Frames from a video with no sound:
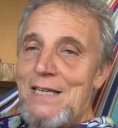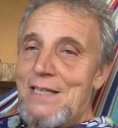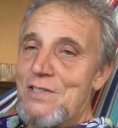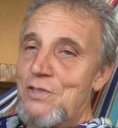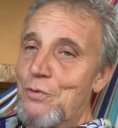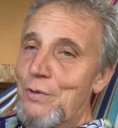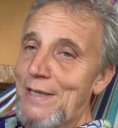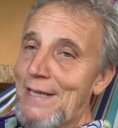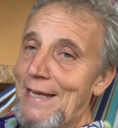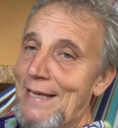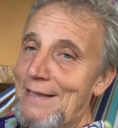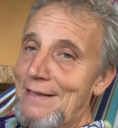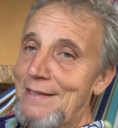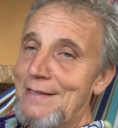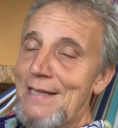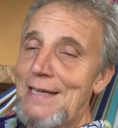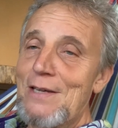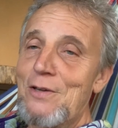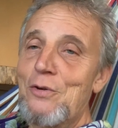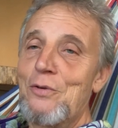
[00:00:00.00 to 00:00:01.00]
So again,
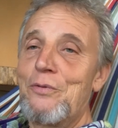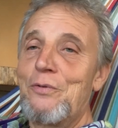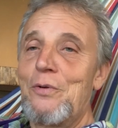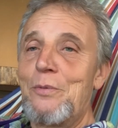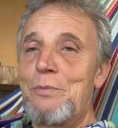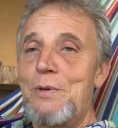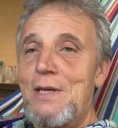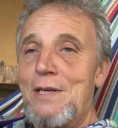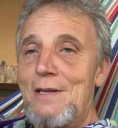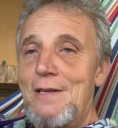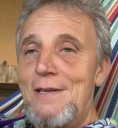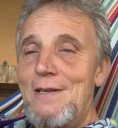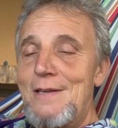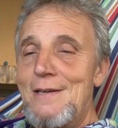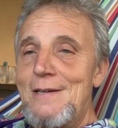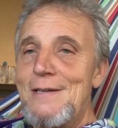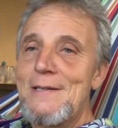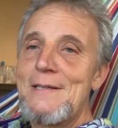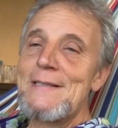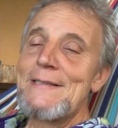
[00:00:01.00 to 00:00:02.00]
thank you for being
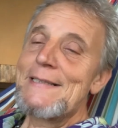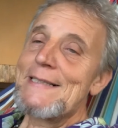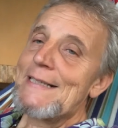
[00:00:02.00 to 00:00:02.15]
here.